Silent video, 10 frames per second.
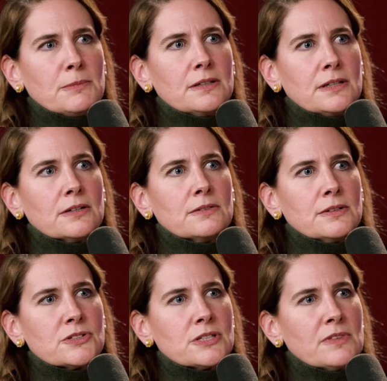I mean, okay. there
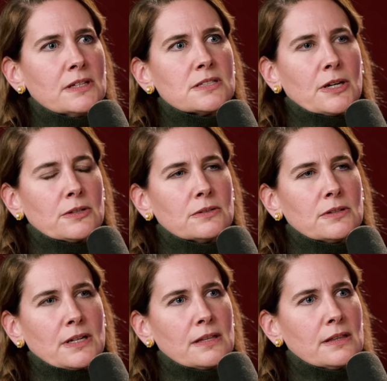there's some things about her
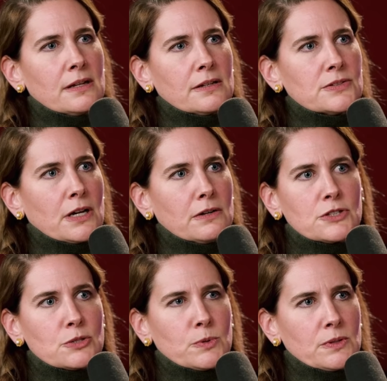that I that are
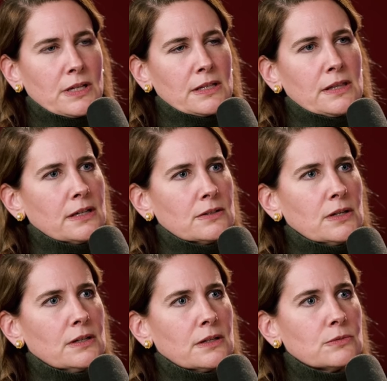salvageable. That I
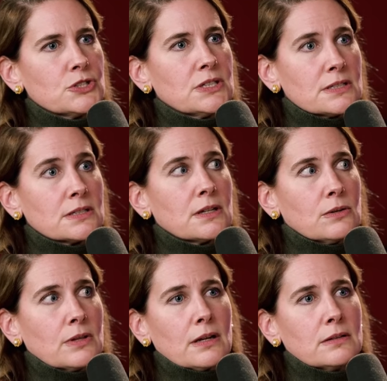think you know she doesn't
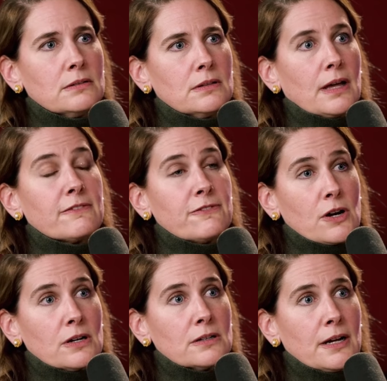go that okay. that
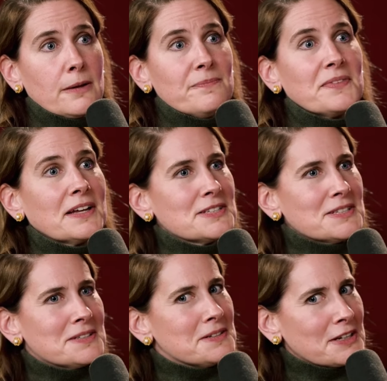far. But those um, other that's
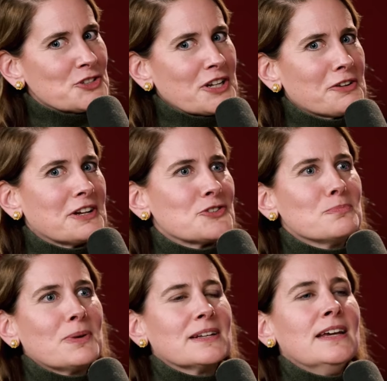things. the next
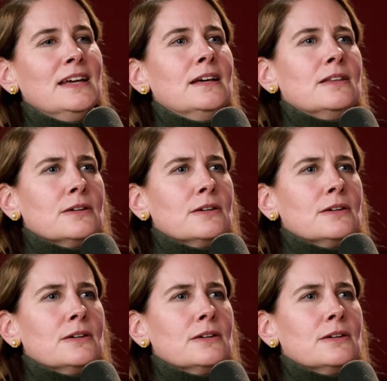generation. Yeah, but okay.